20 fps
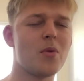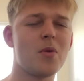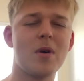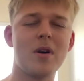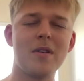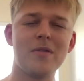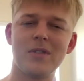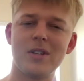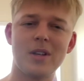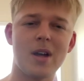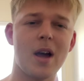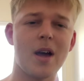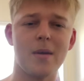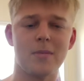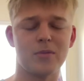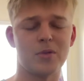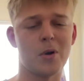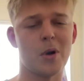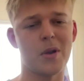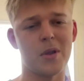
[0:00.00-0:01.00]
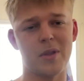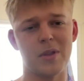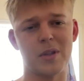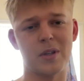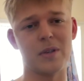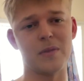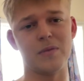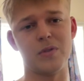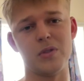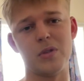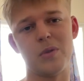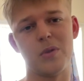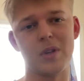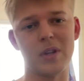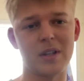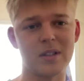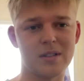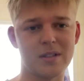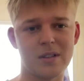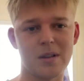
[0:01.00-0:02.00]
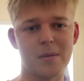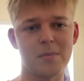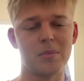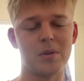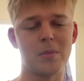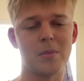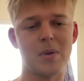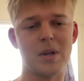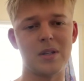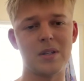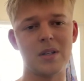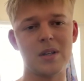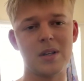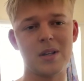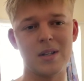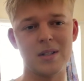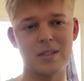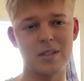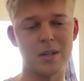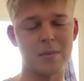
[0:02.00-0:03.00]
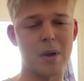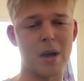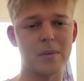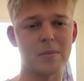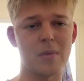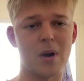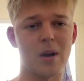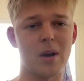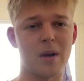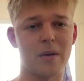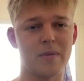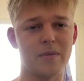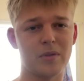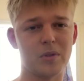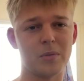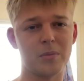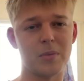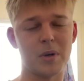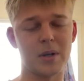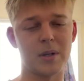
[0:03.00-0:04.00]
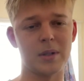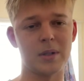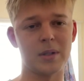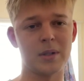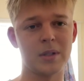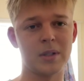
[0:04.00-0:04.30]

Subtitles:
every day I'm trying to think of new things to implement to make my life feel better.